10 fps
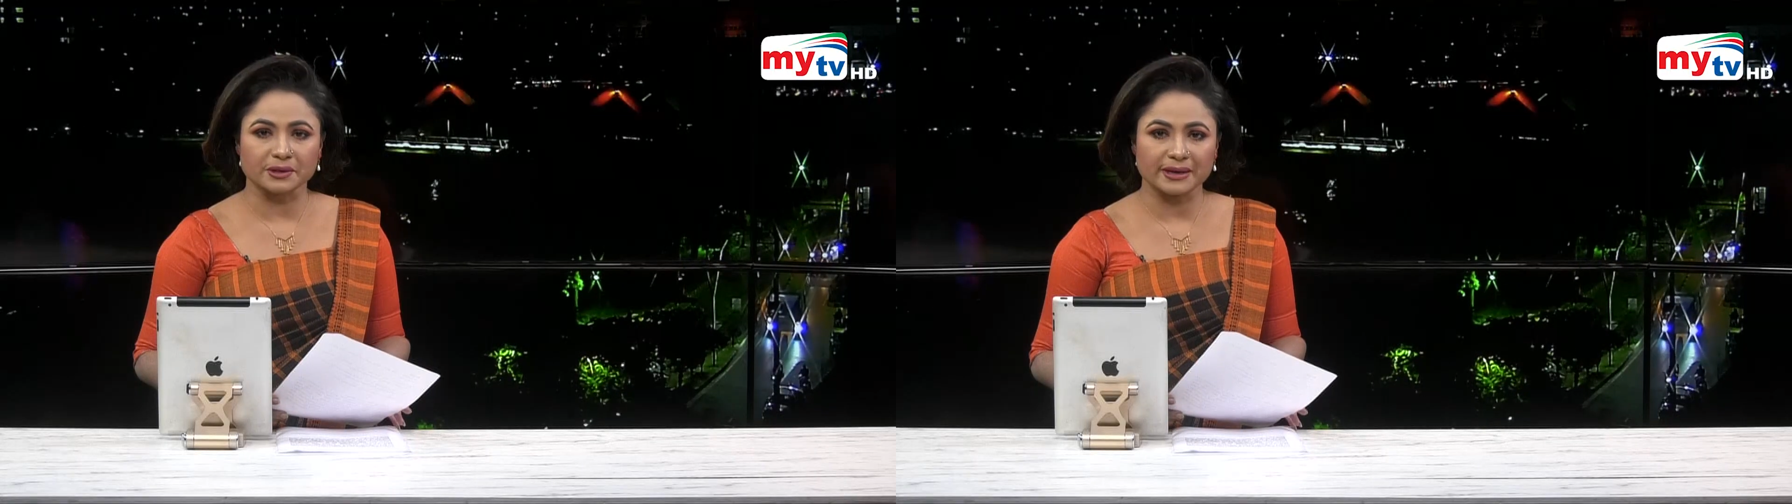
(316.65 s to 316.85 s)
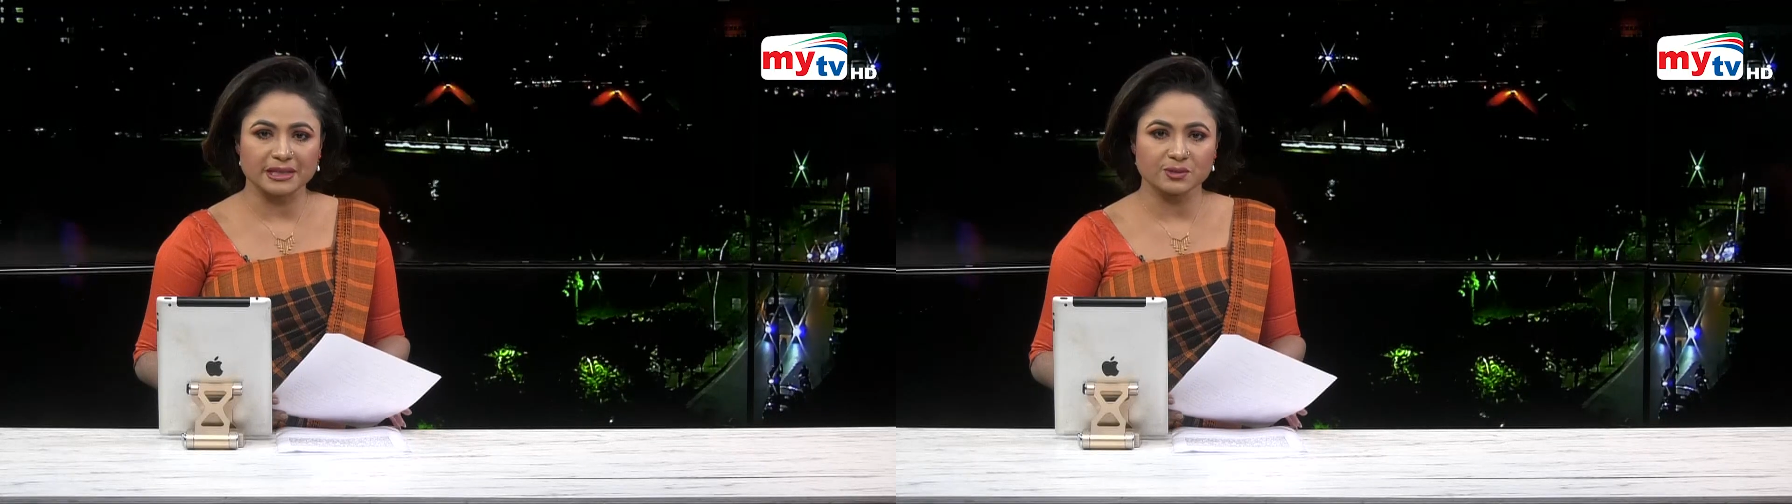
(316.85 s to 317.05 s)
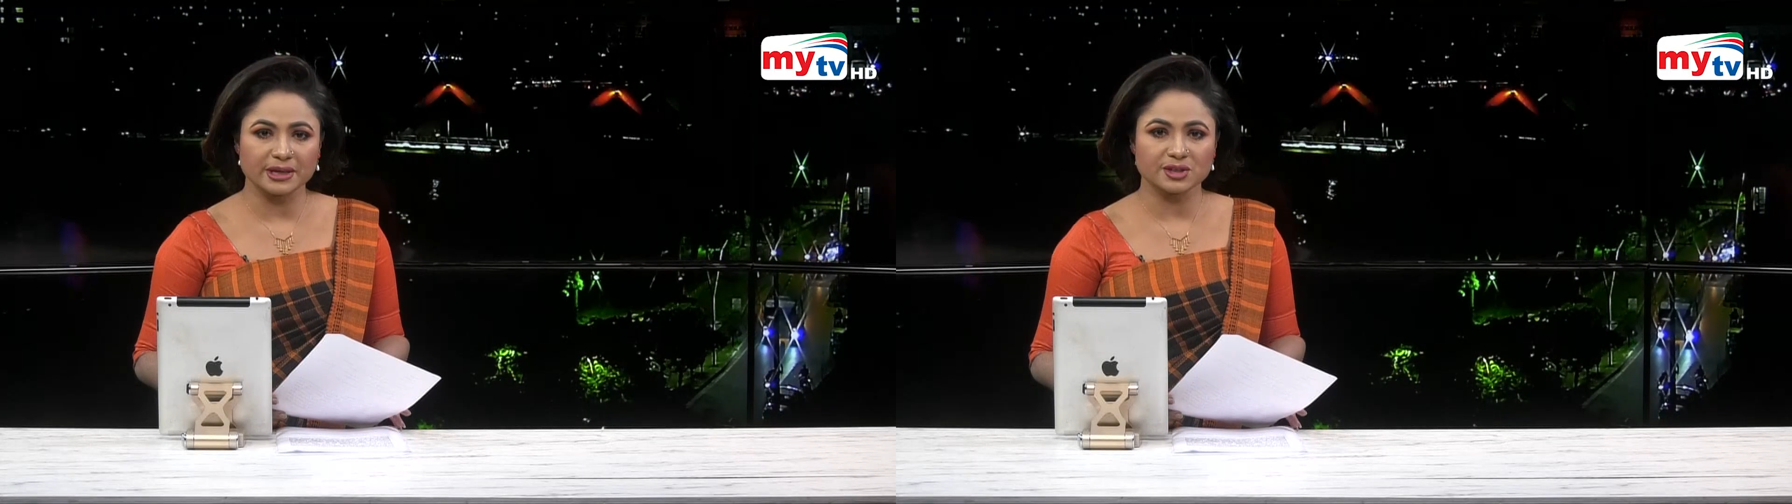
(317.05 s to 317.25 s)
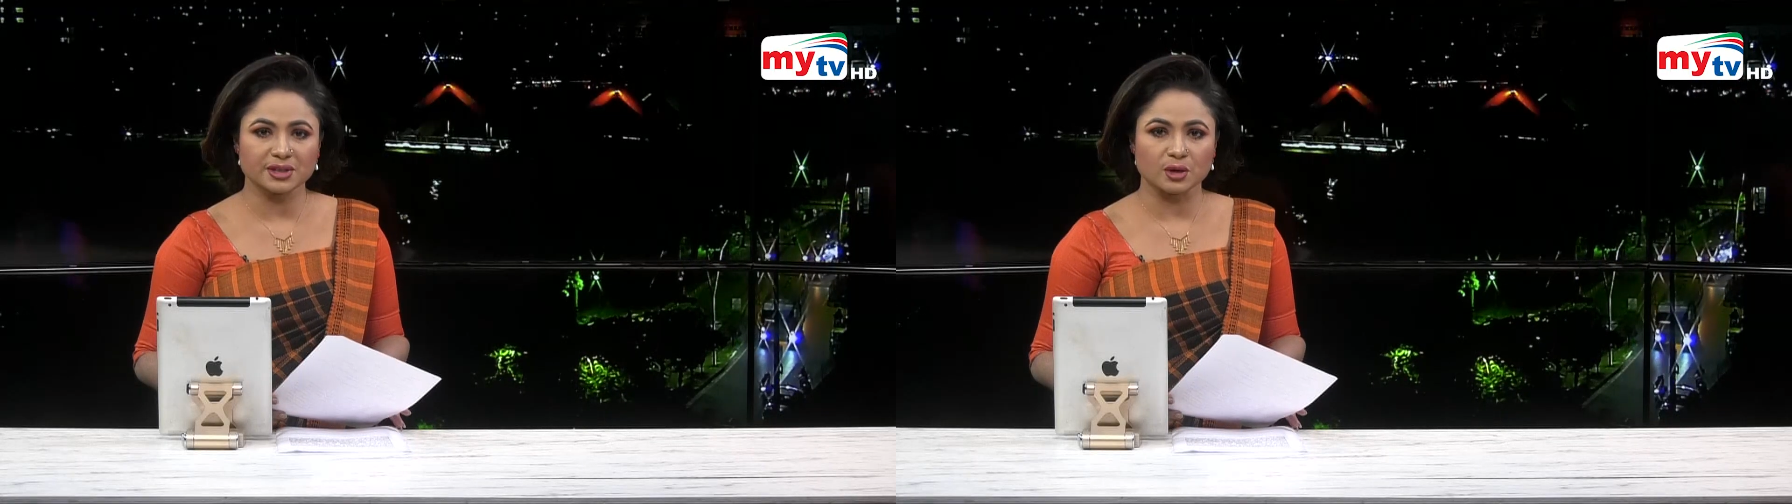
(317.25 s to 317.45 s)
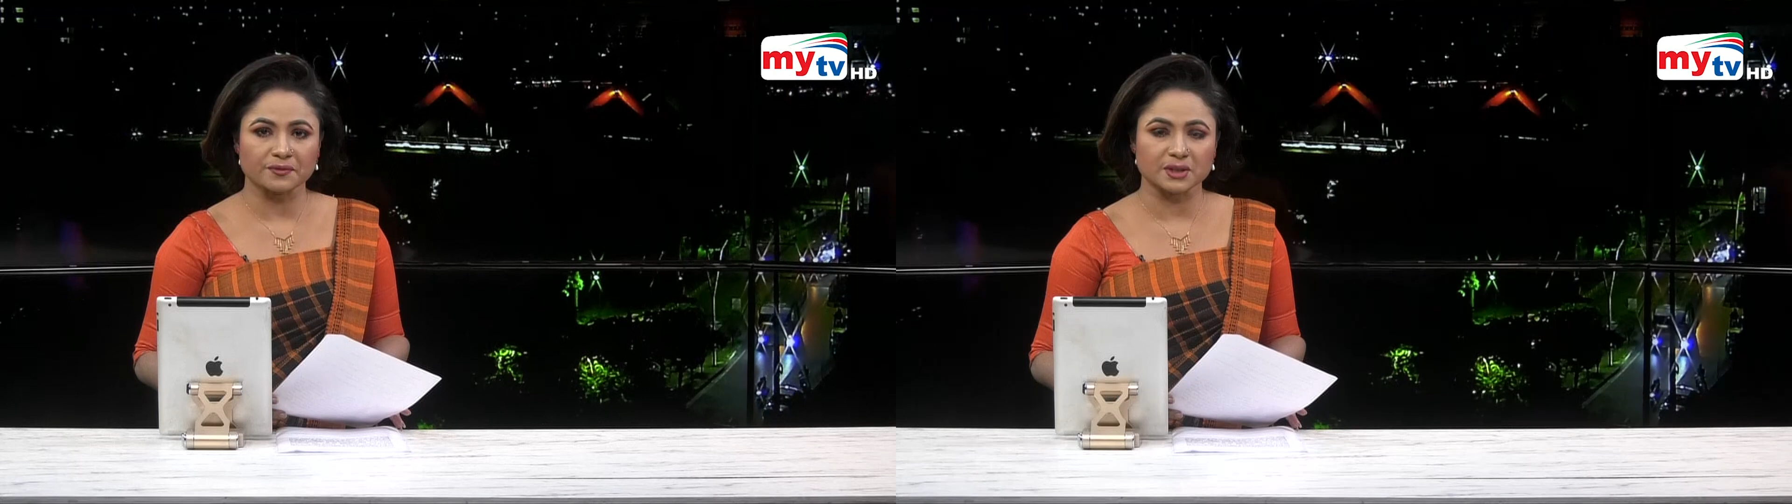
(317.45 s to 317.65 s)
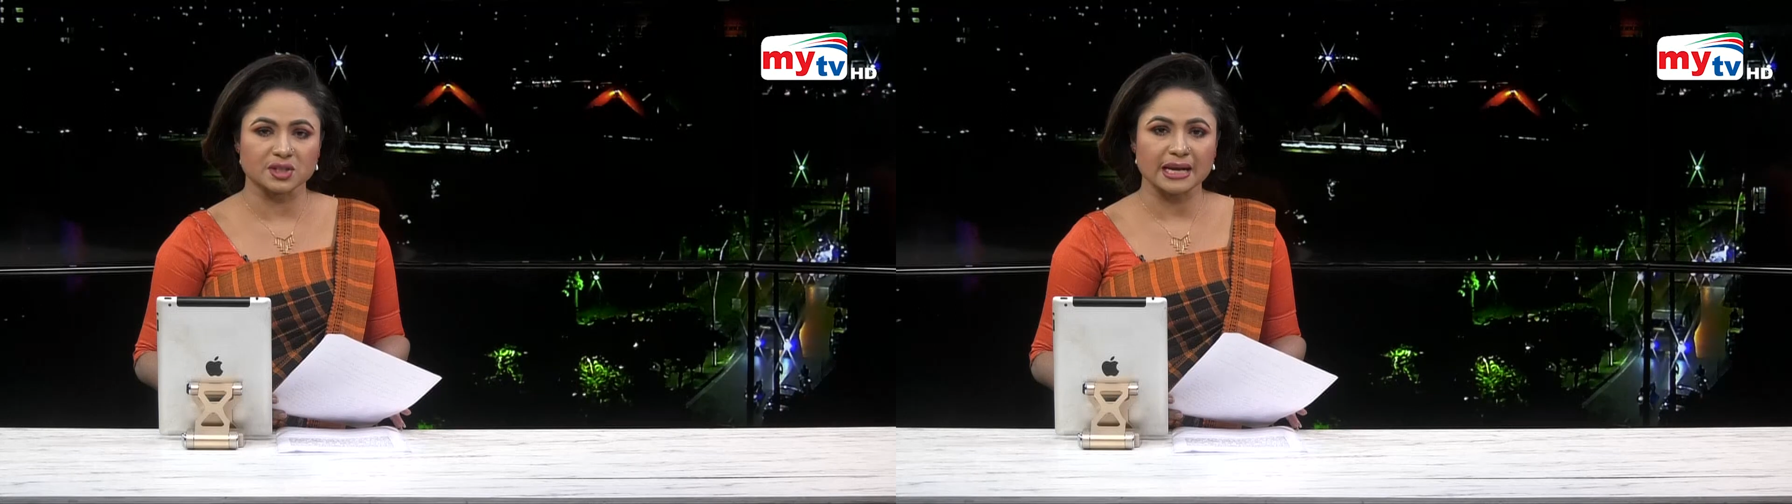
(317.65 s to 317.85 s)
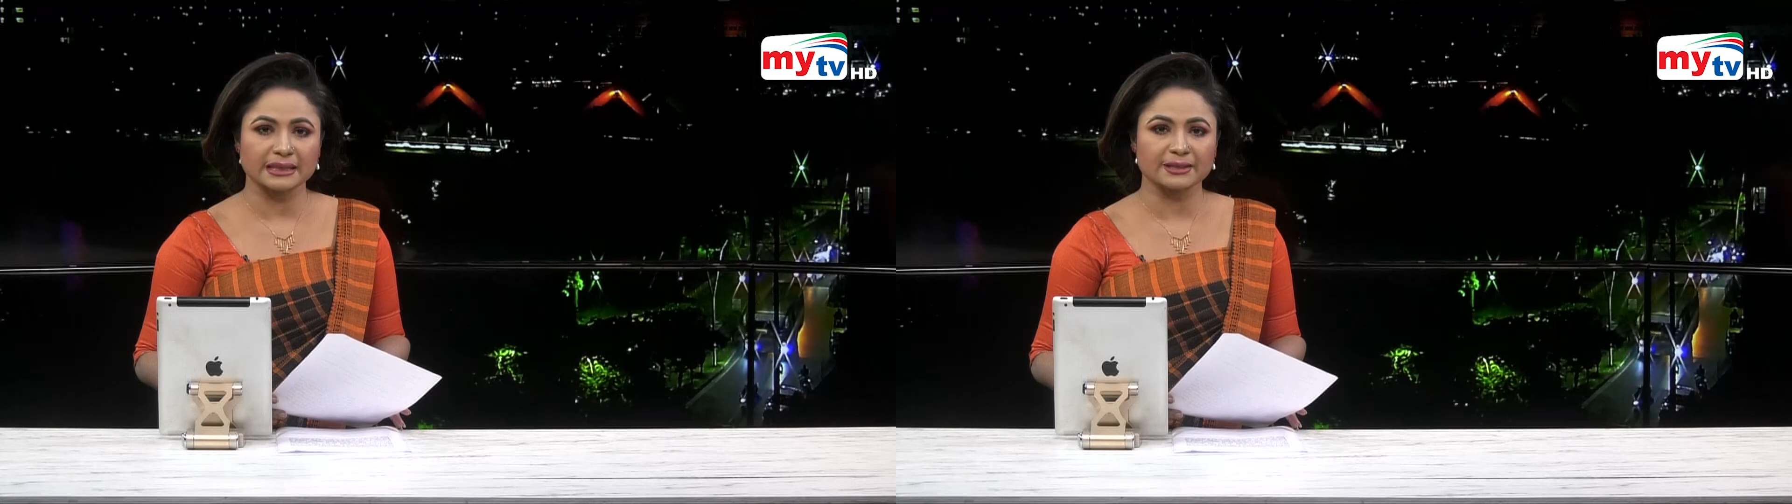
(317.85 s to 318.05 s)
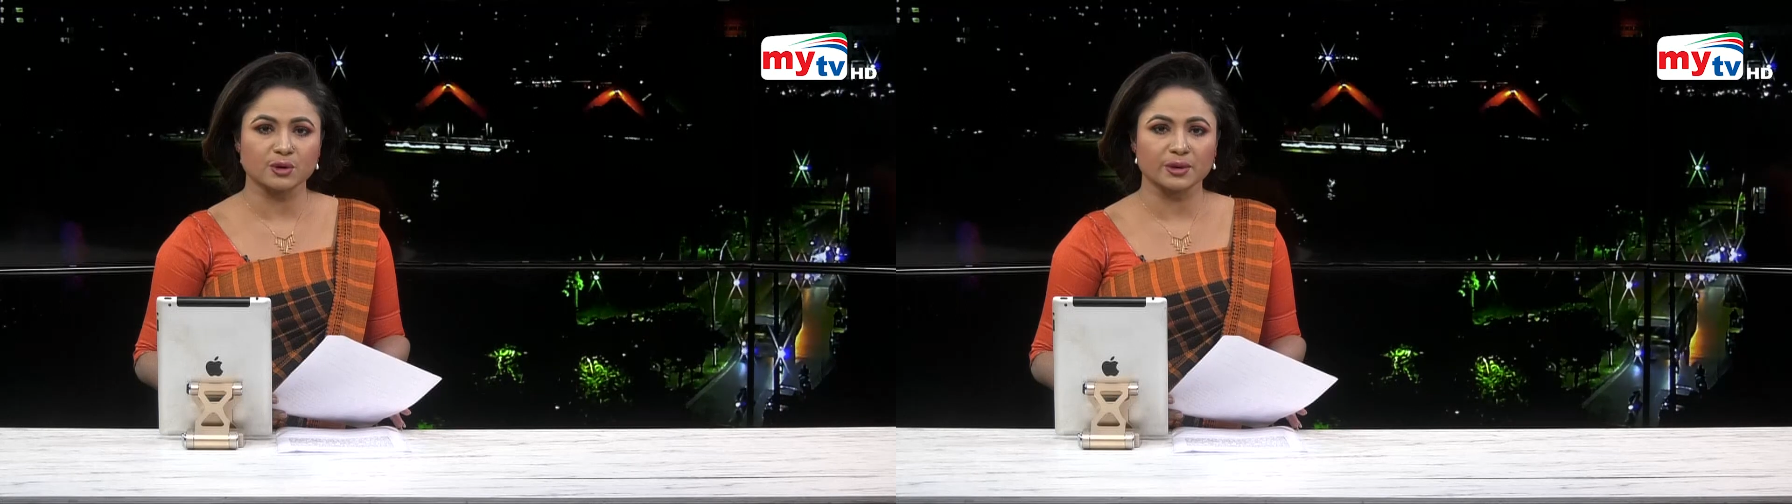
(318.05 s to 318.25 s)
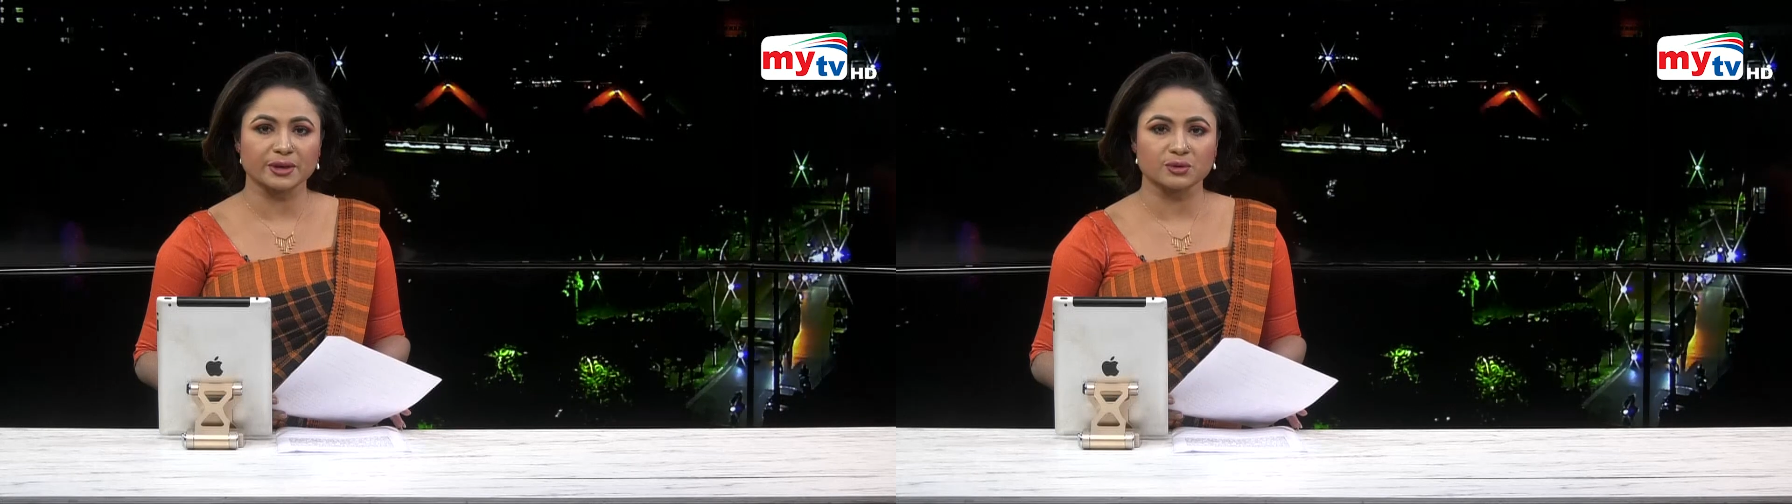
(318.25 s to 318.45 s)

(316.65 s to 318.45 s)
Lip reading: graduation of Jahangirnagar